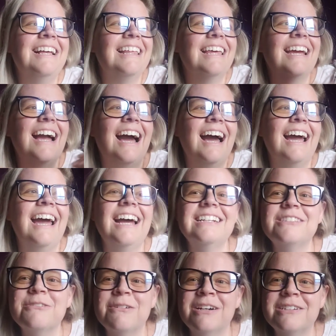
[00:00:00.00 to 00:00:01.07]
Like, I
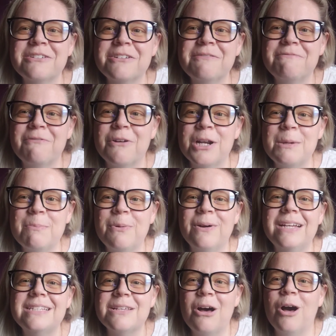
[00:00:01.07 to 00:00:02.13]
had 240
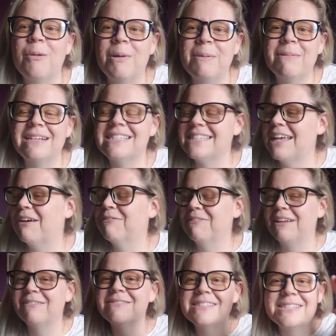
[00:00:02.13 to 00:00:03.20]
points all by myself.
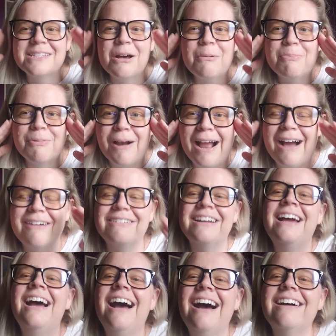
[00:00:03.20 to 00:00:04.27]
I was so proud.
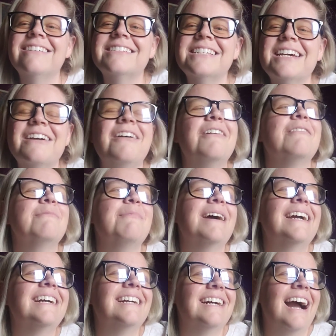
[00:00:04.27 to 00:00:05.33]
I was like, oh
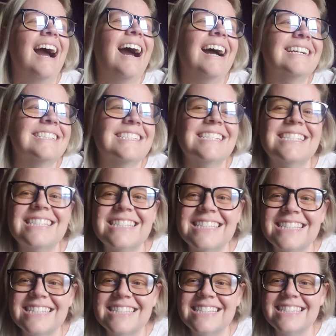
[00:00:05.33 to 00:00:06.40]
my gosh, this
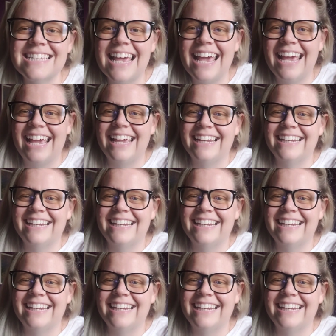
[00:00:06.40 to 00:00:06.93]
is insane.